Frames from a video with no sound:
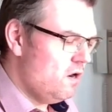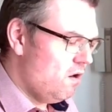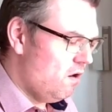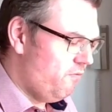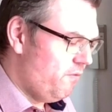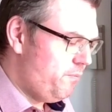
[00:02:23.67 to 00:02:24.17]

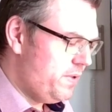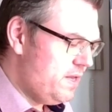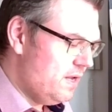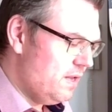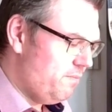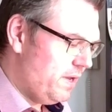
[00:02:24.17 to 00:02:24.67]
of a P
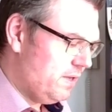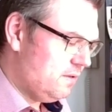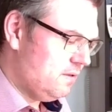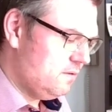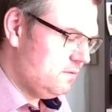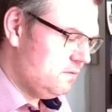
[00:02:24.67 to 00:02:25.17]
element.
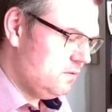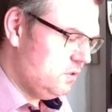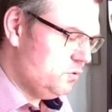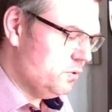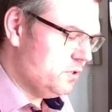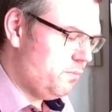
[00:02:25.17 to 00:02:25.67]

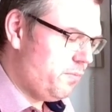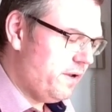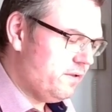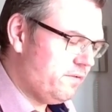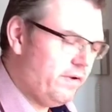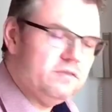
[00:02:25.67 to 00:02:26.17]
This was the
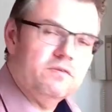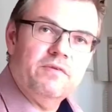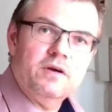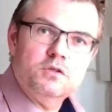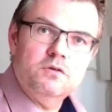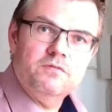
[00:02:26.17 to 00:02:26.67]
transfer
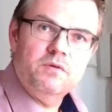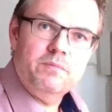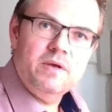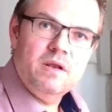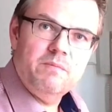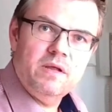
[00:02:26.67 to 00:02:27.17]
function of the
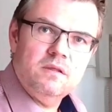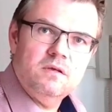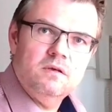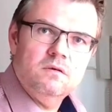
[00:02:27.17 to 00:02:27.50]
P element,